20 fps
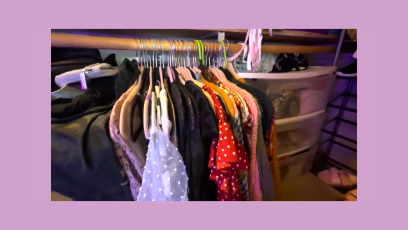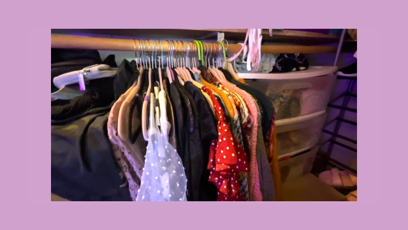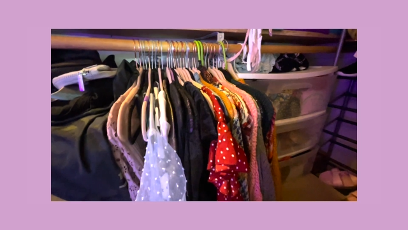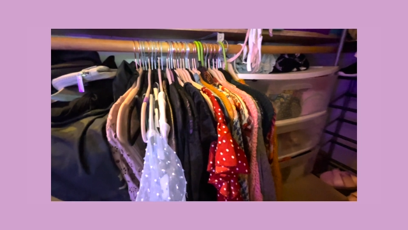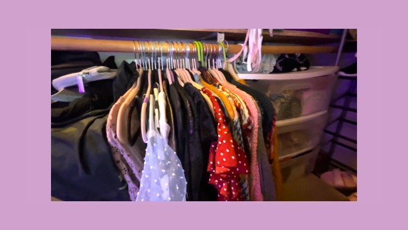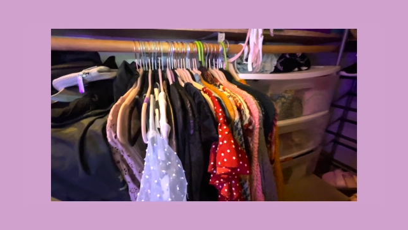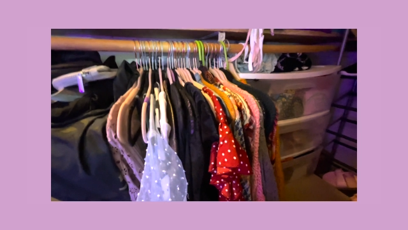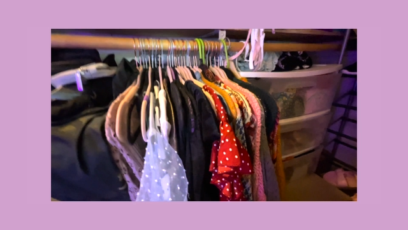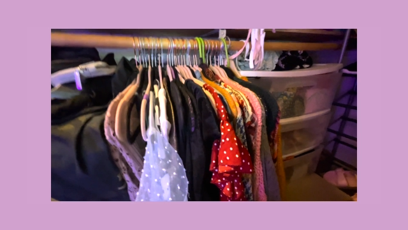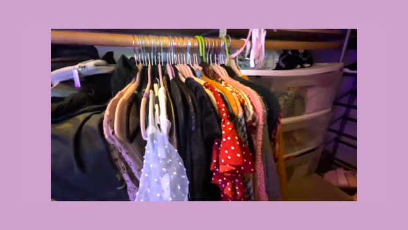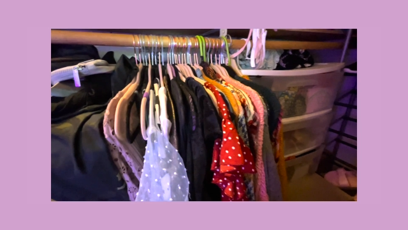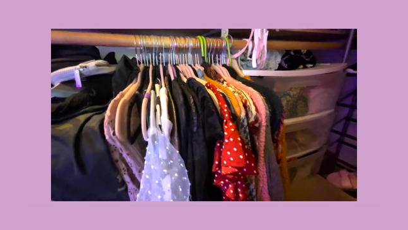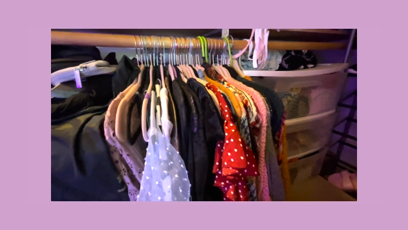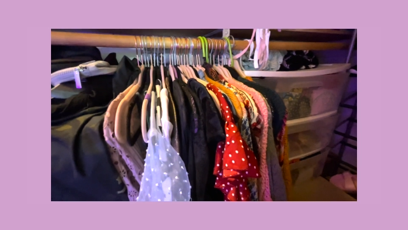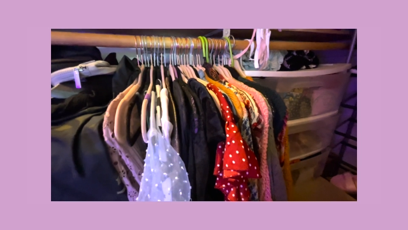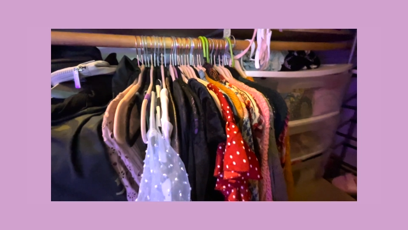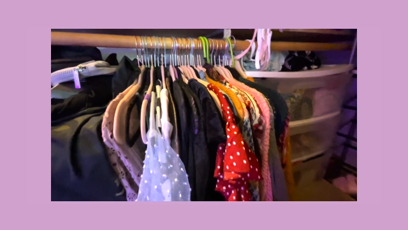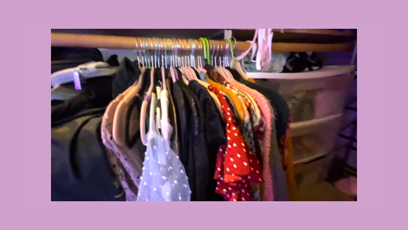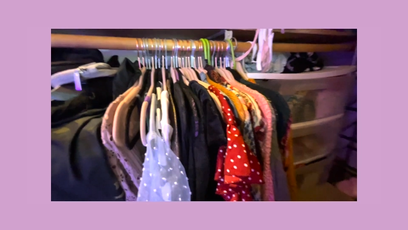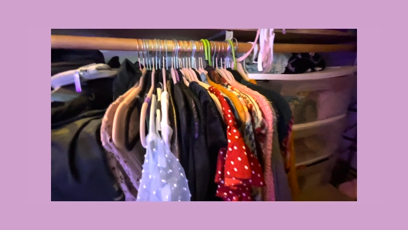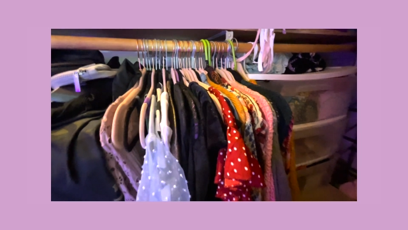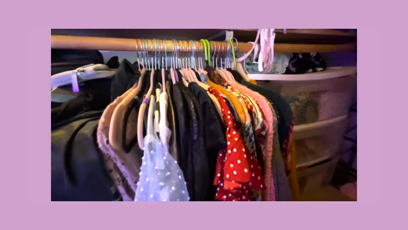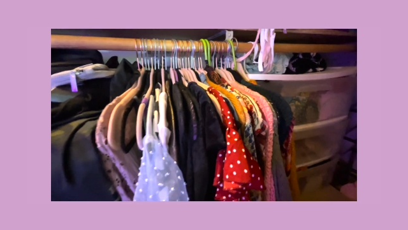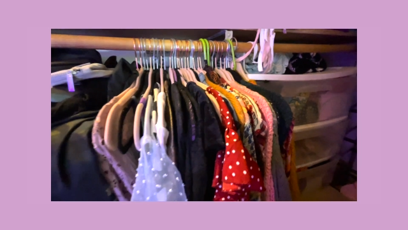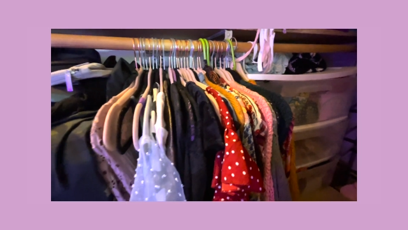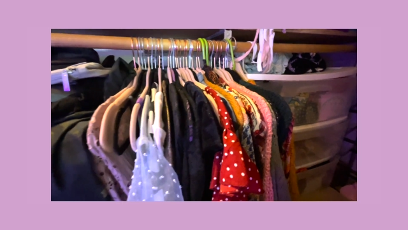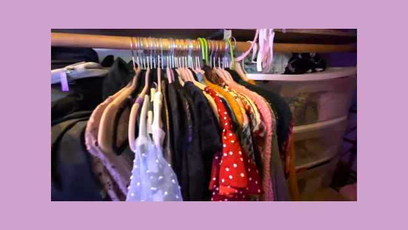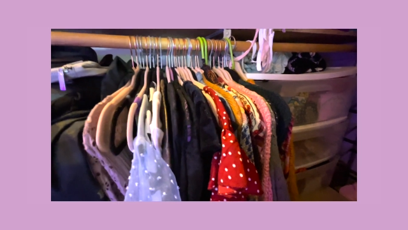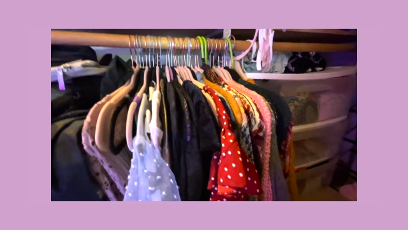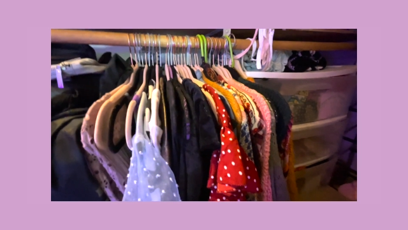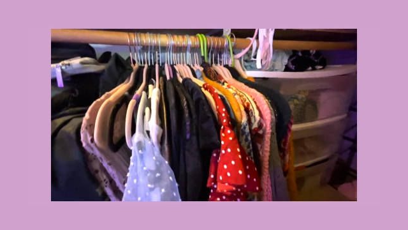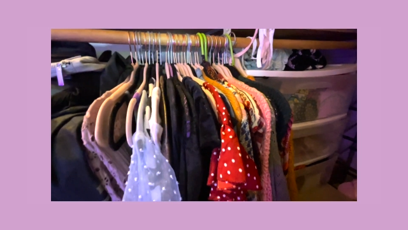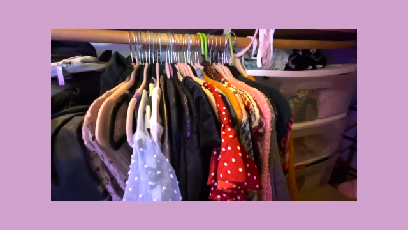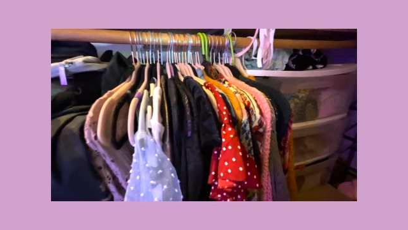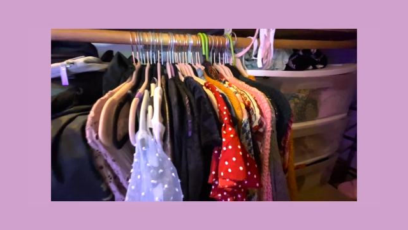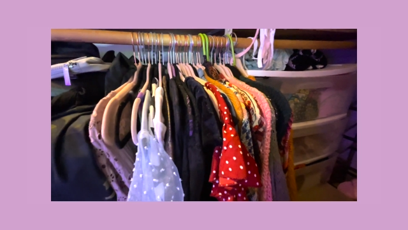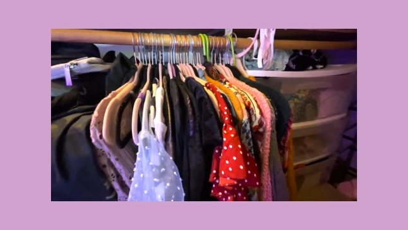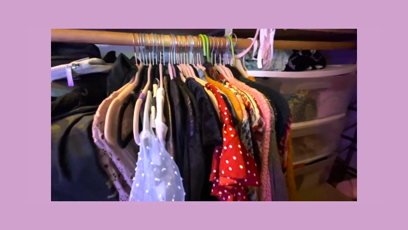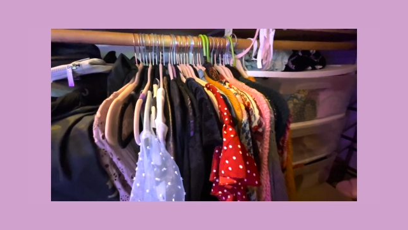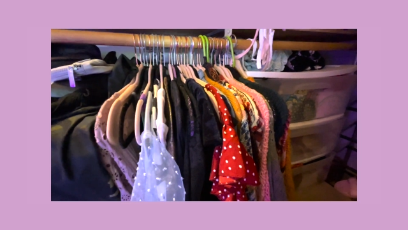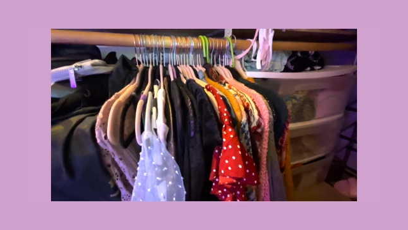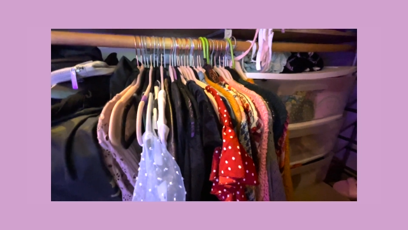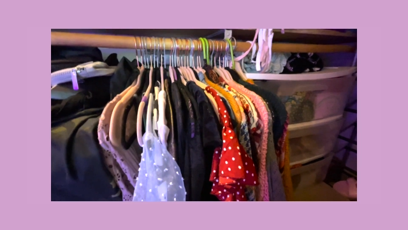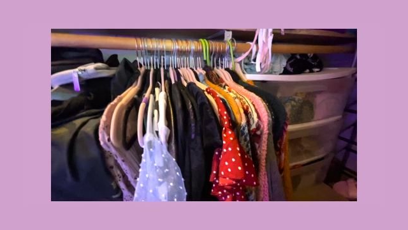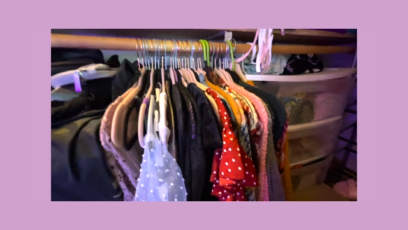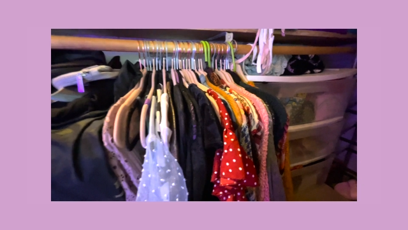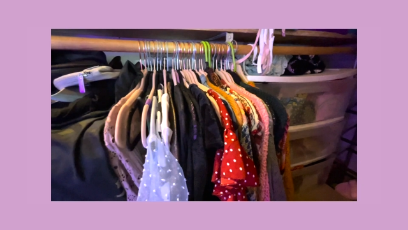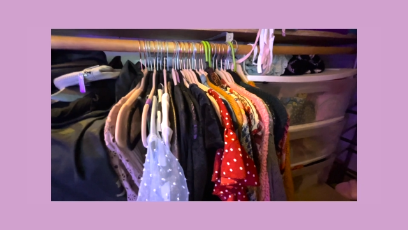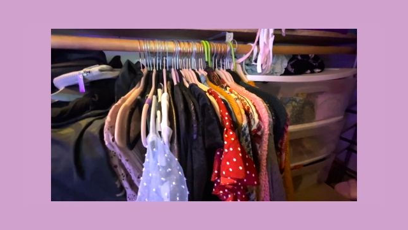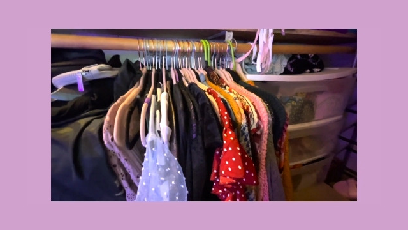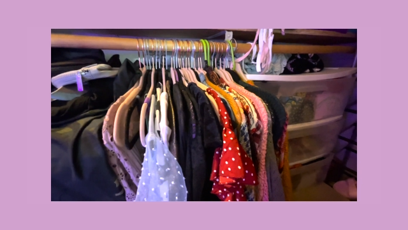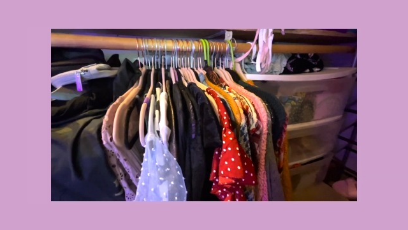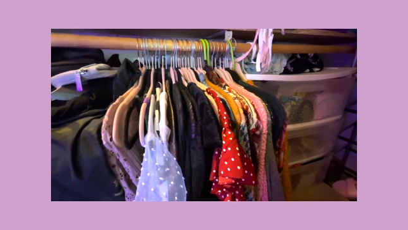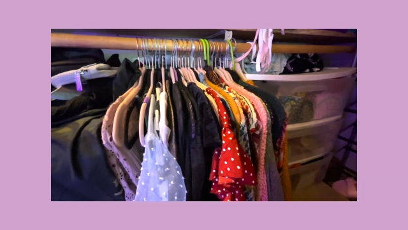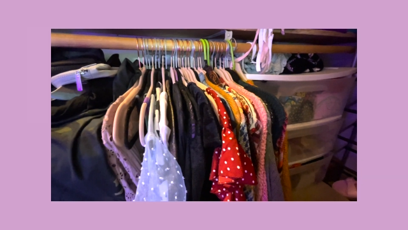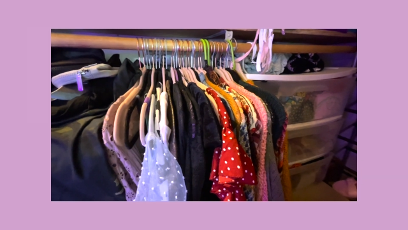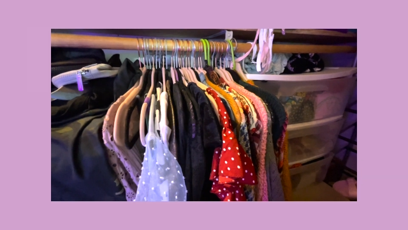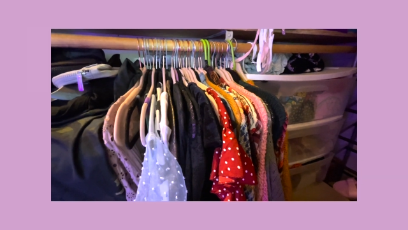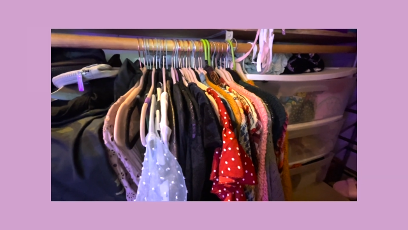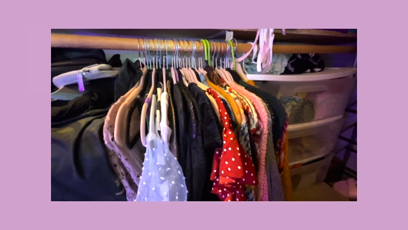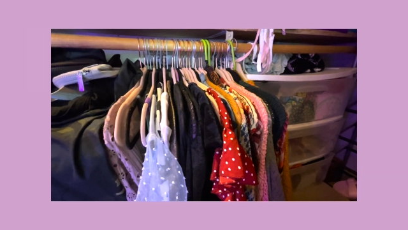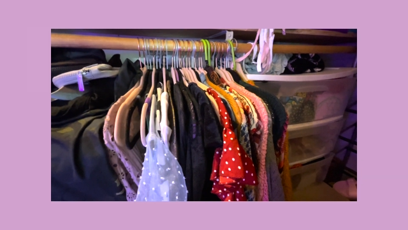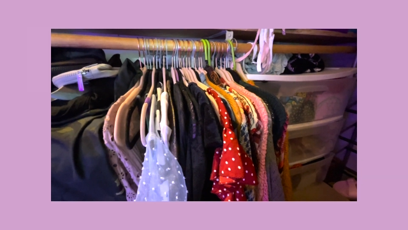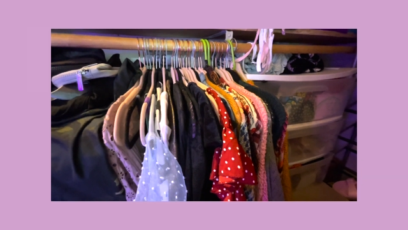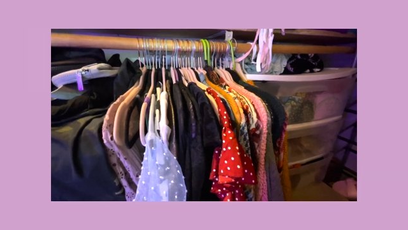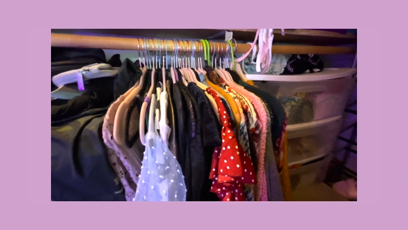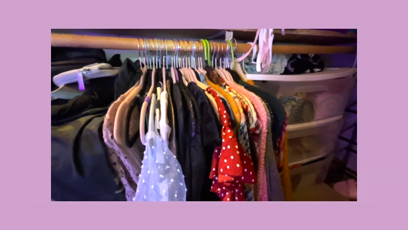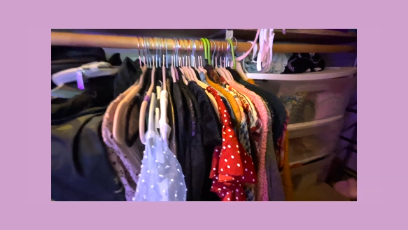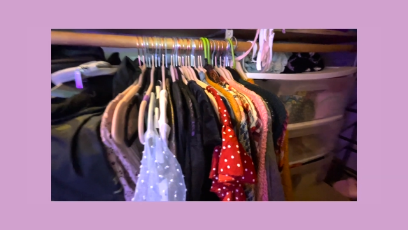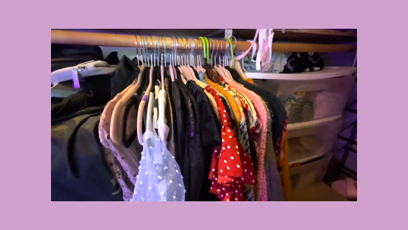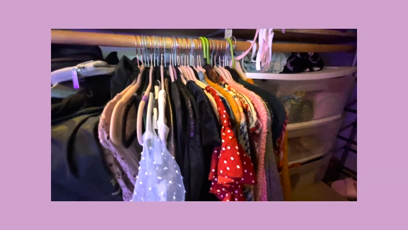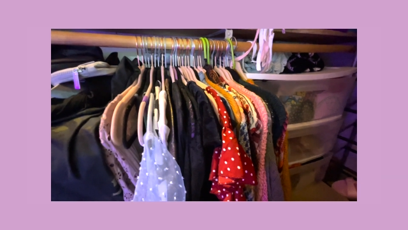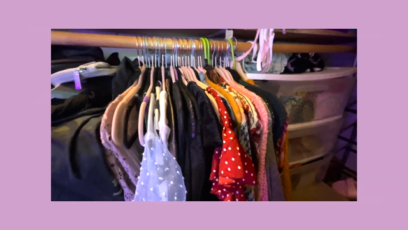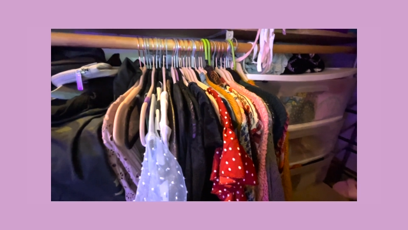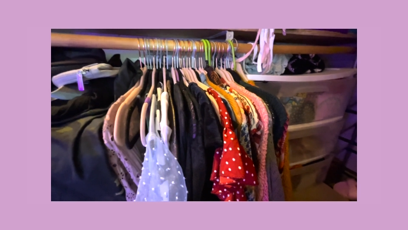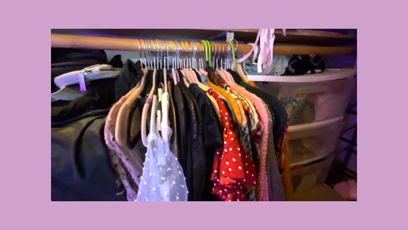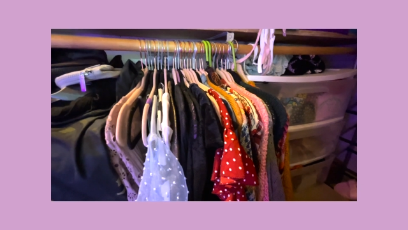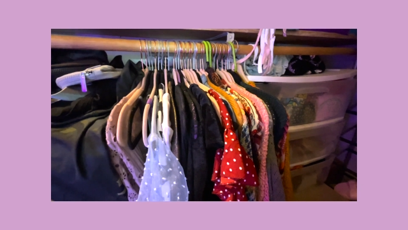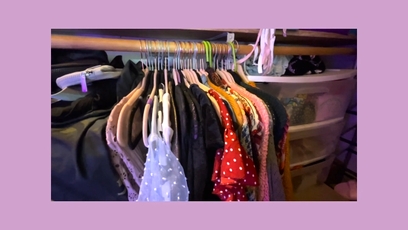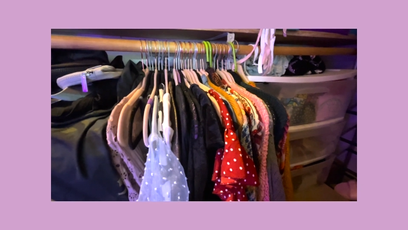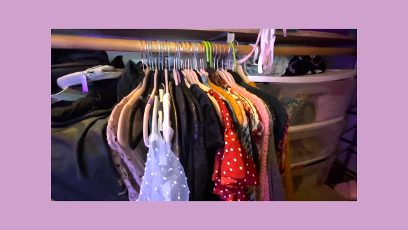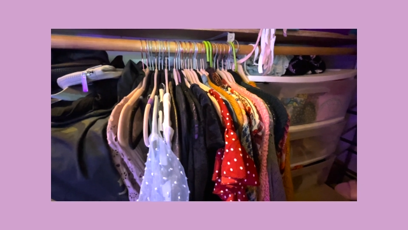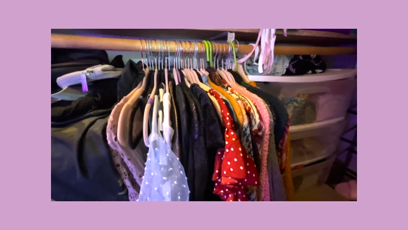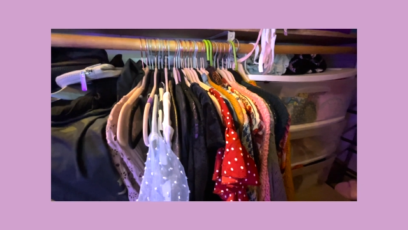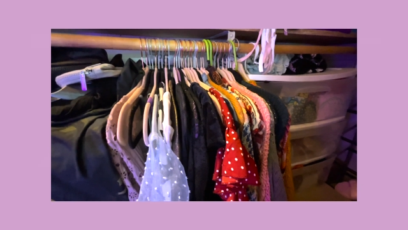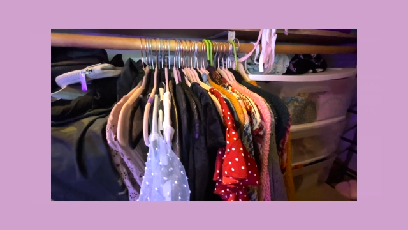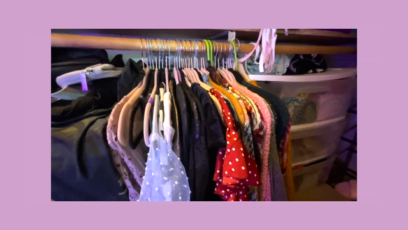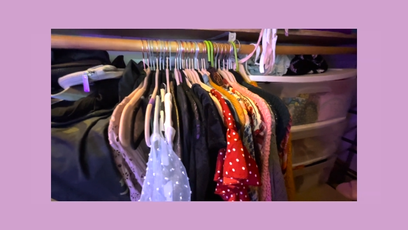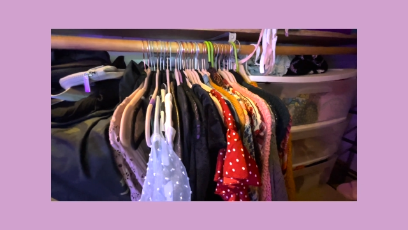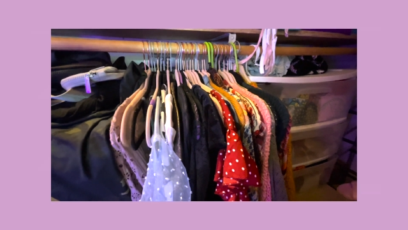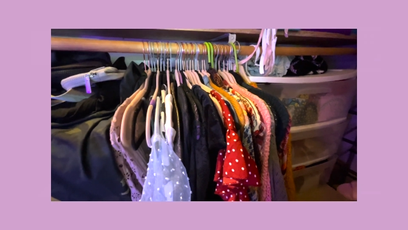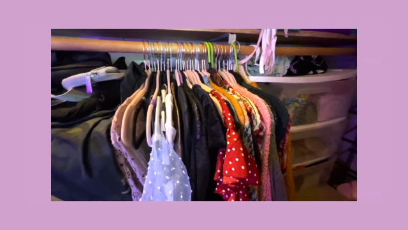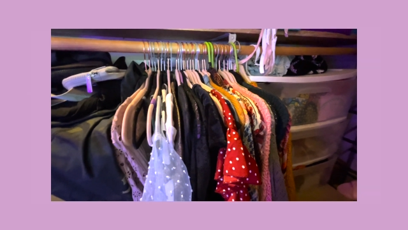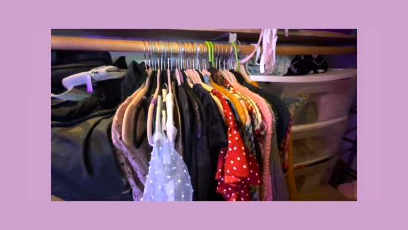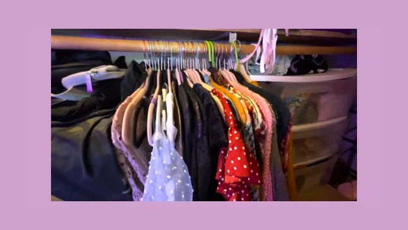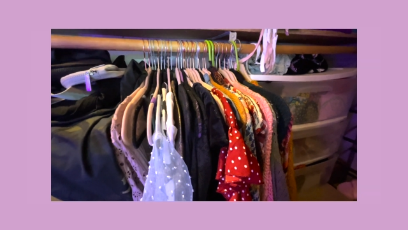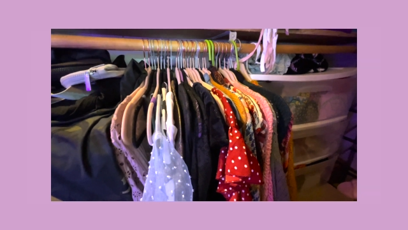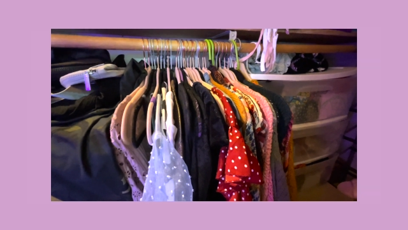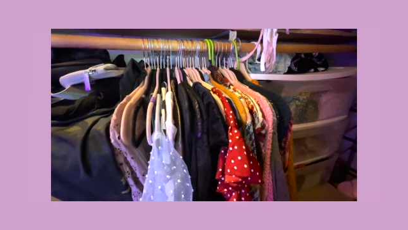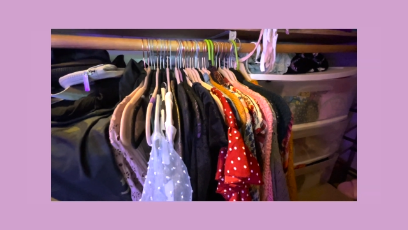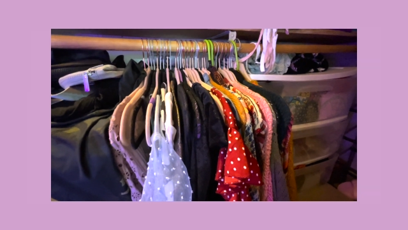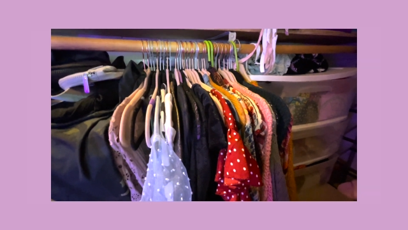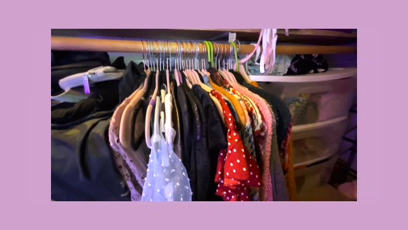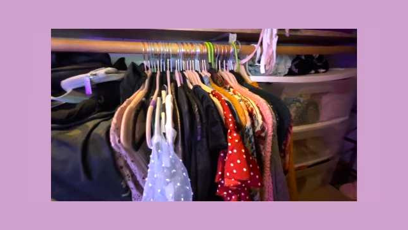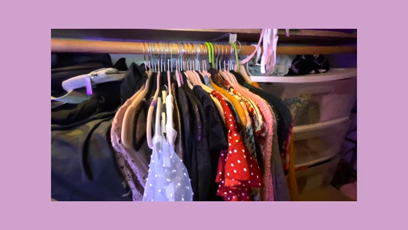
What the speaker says: Nobody's mouth can be seen.